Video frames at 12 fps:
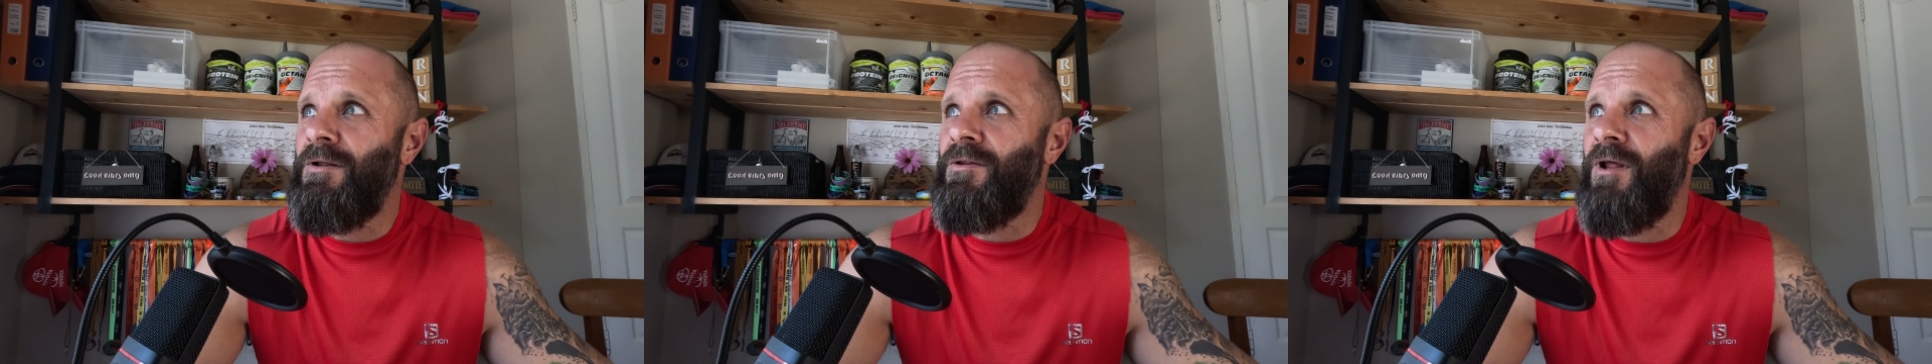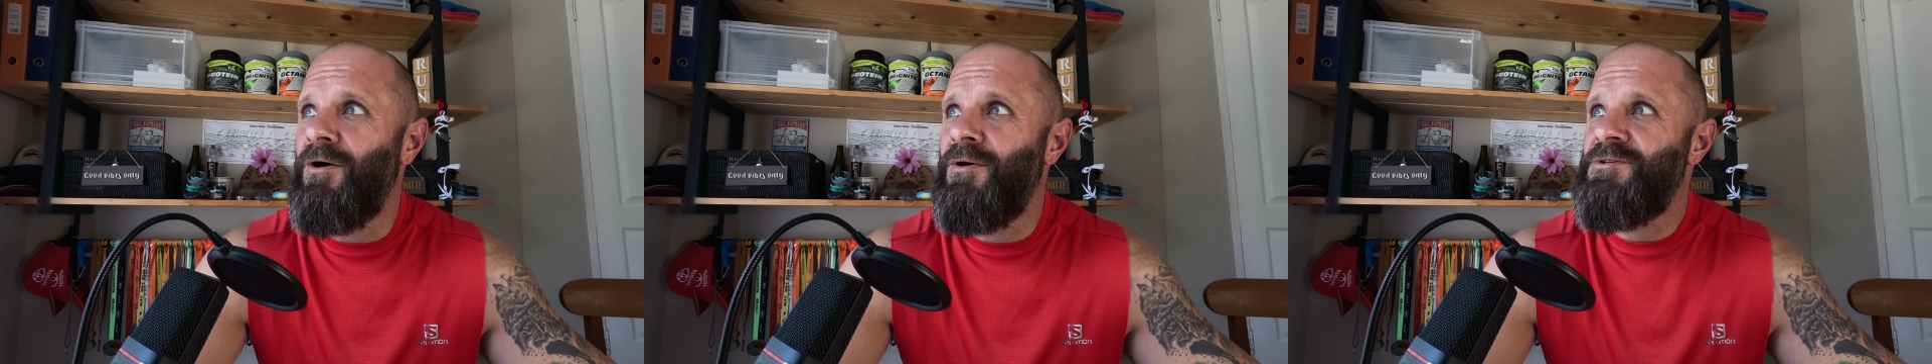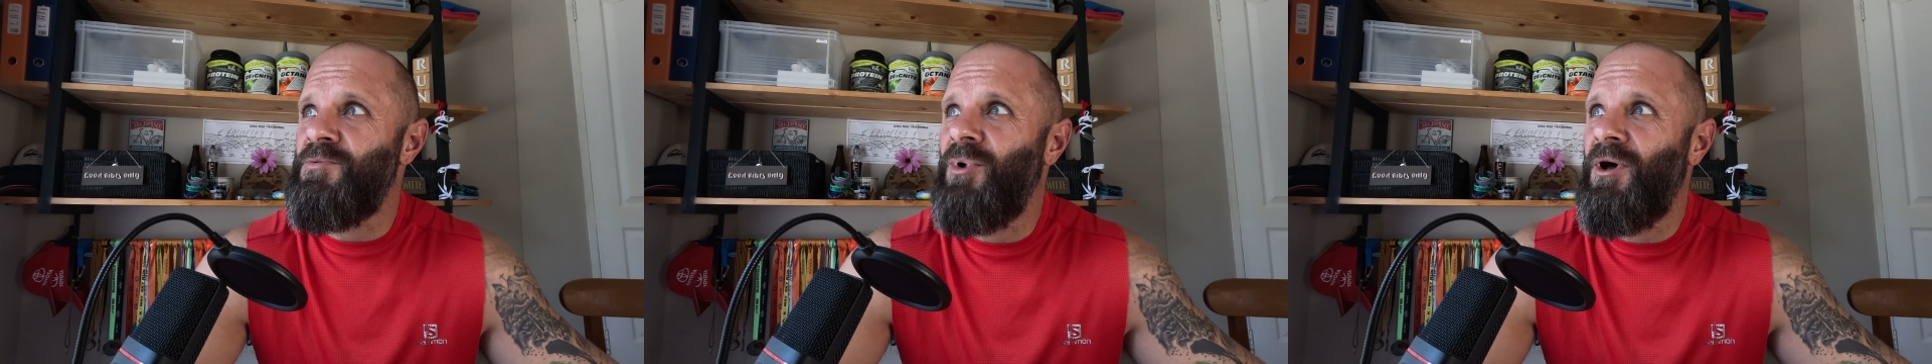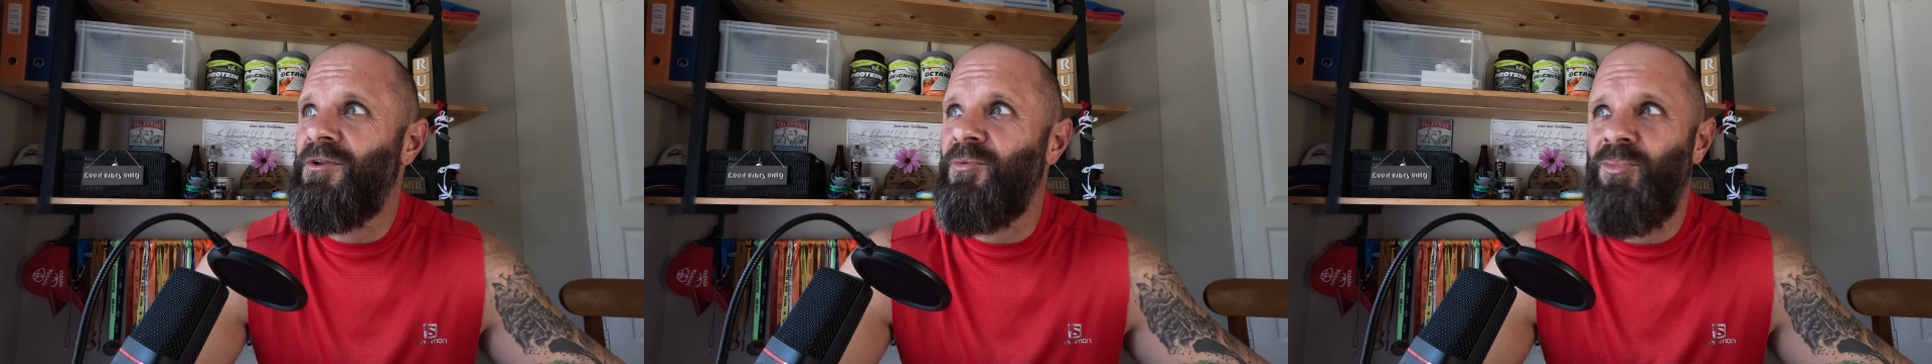it's
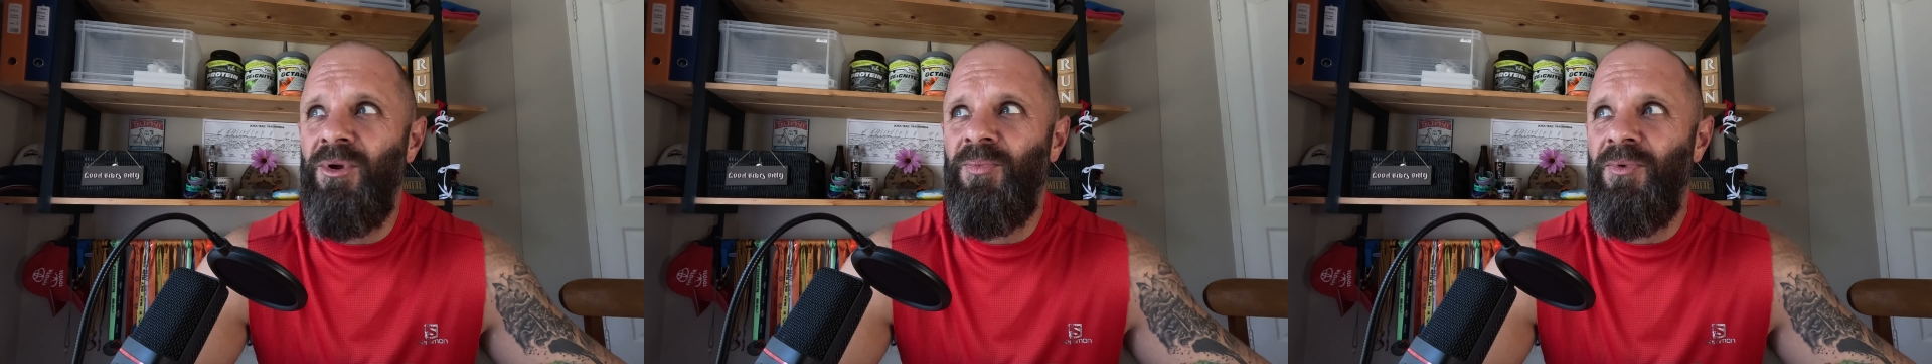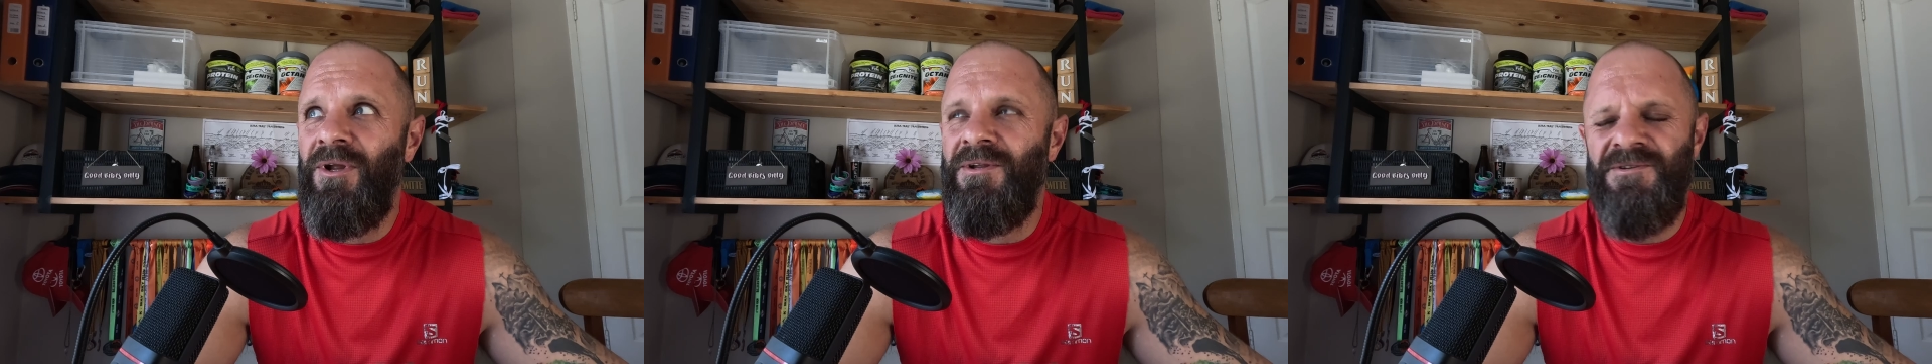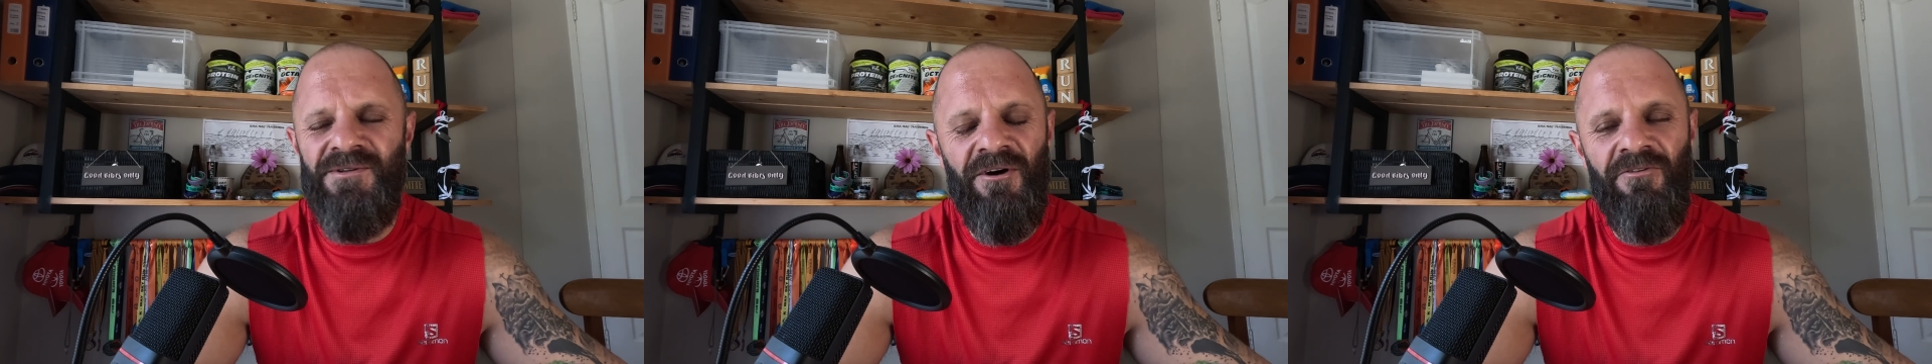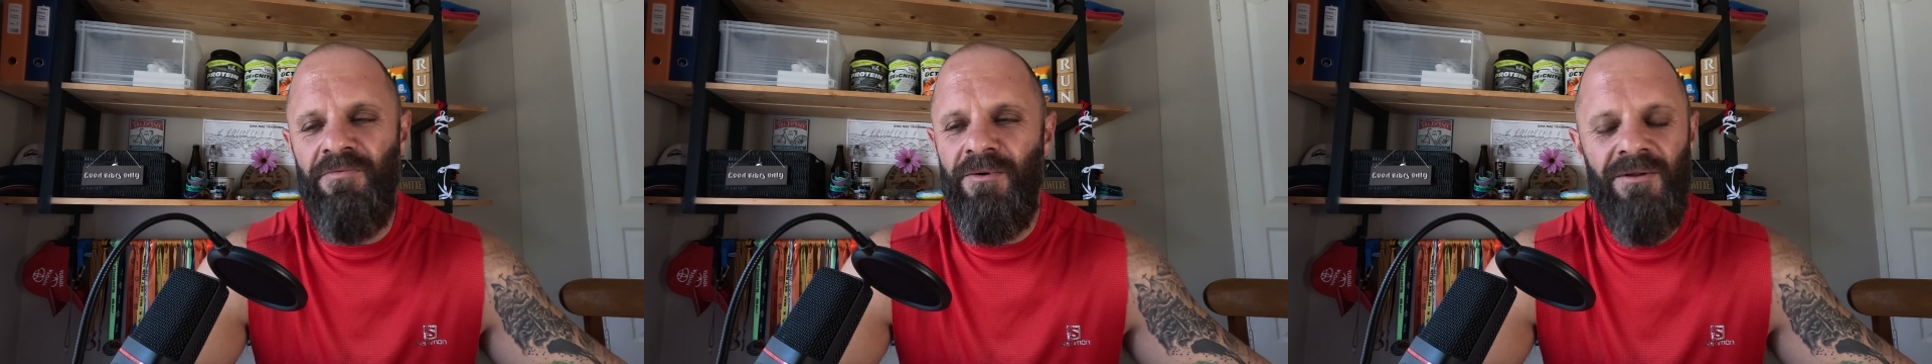about the people and
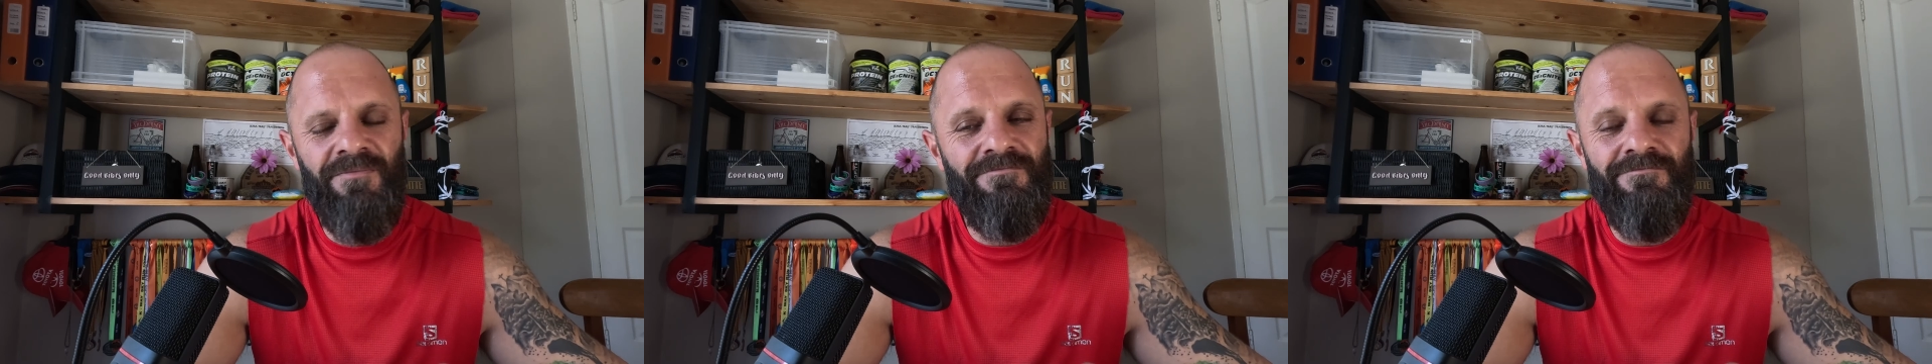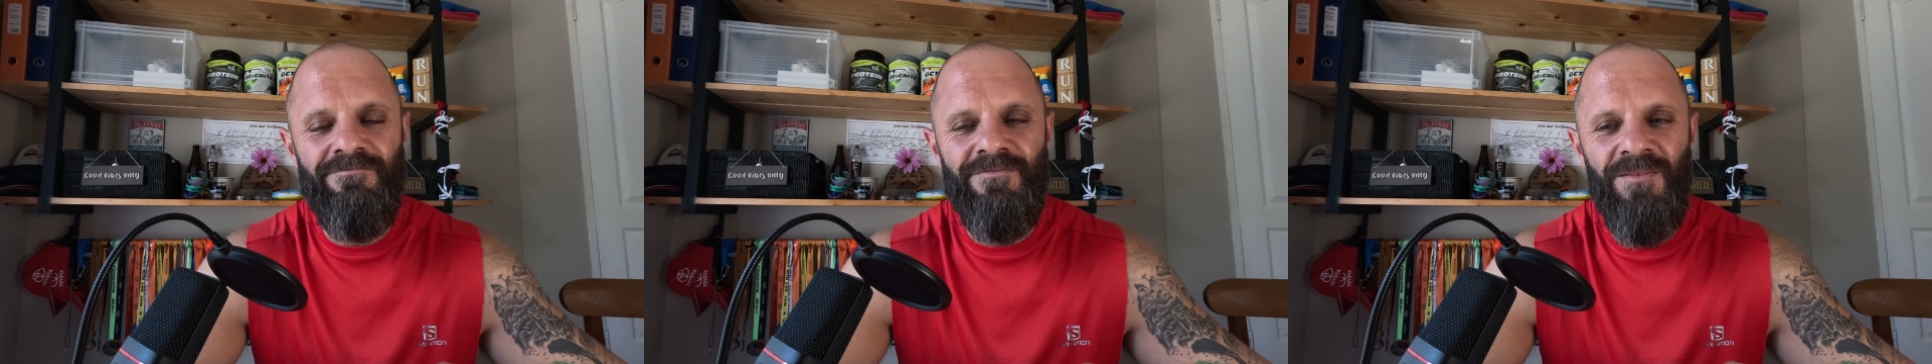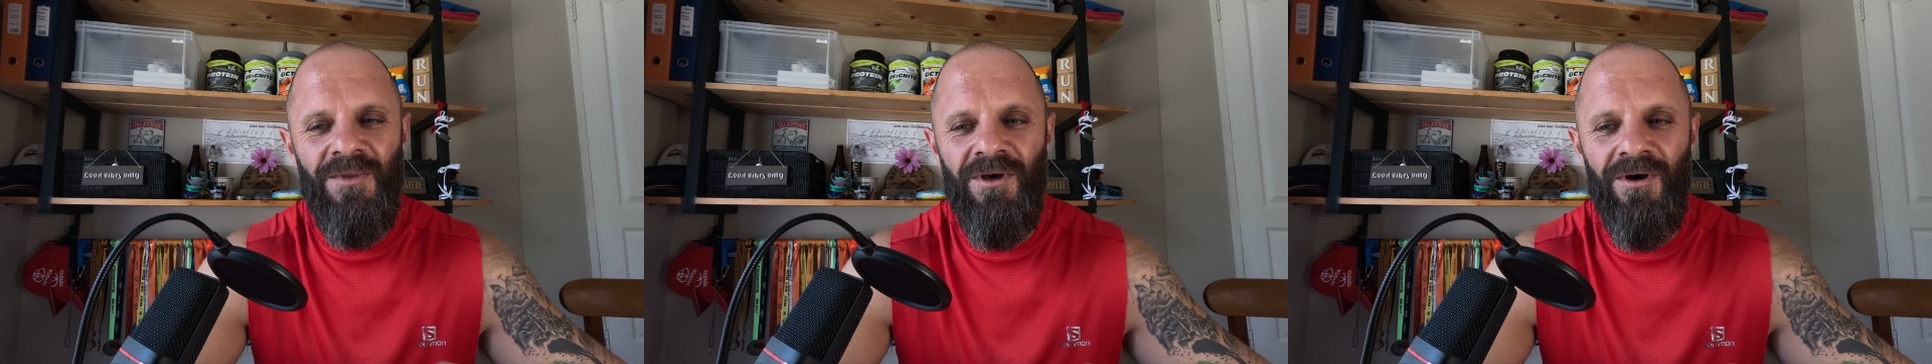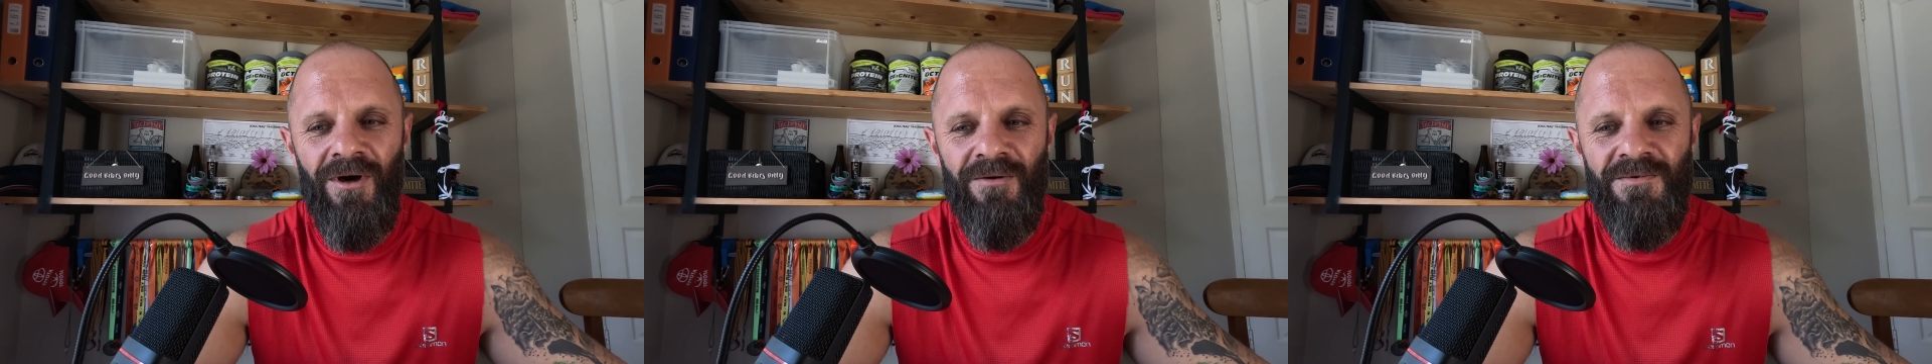stuff, but
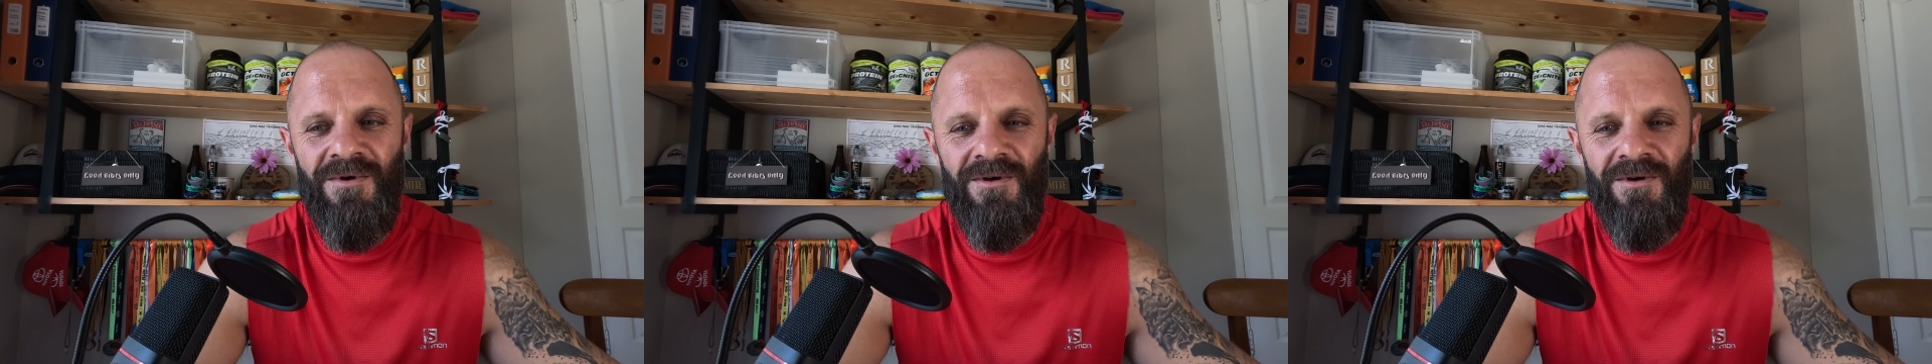yeah,